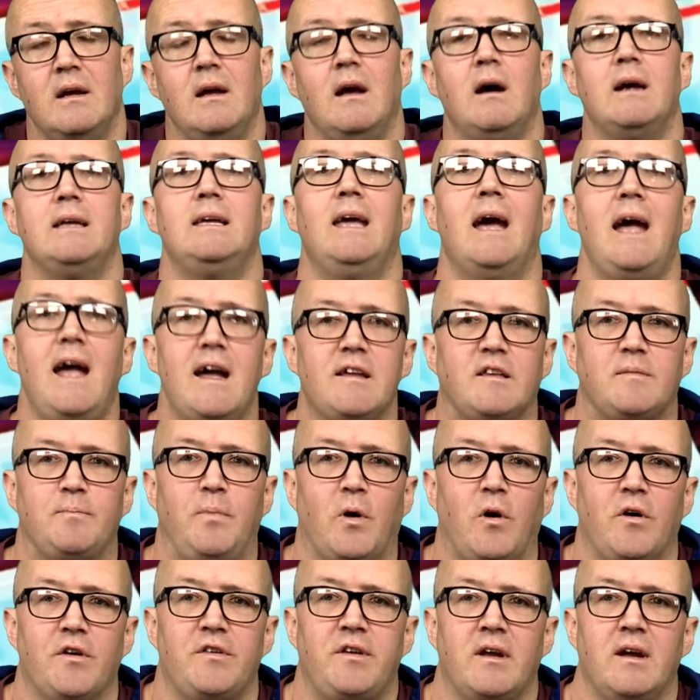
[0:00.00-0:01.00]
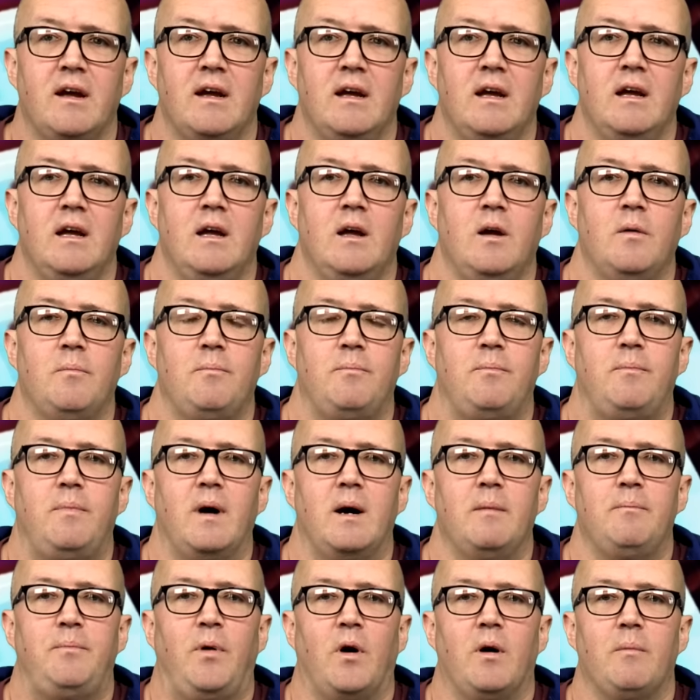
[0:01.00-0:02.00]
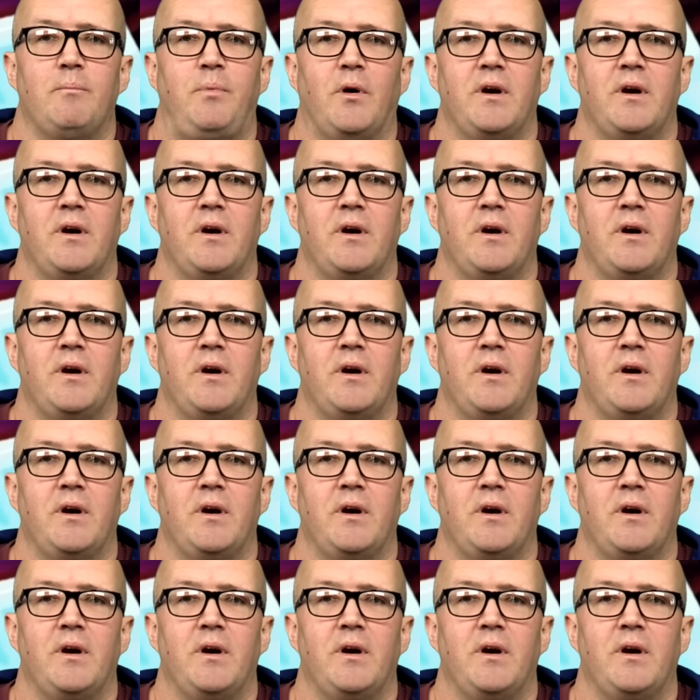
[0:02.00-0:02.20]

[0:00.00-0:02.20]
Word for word: Yes, but but but